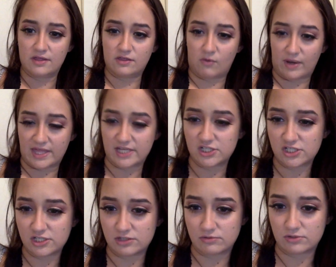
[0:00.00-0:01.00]
the way that
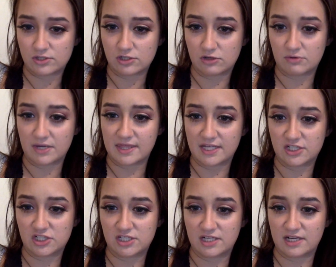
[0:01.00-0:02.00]
she used to and that
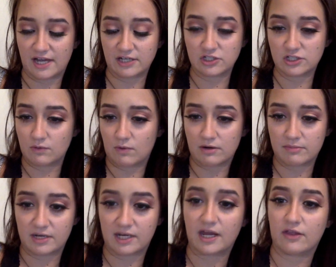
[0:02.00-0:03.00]
she didn't actually want to
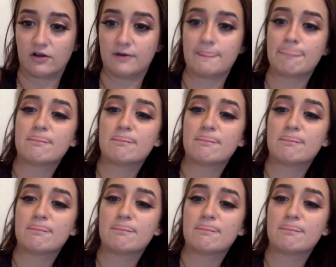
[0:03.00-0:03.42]
be together.